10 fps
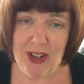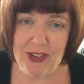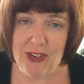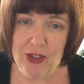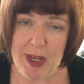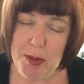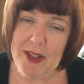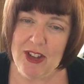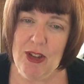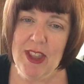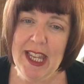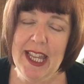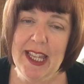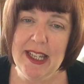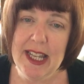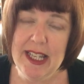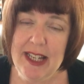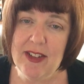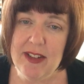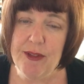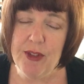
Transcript: artistry, but I do think it needs a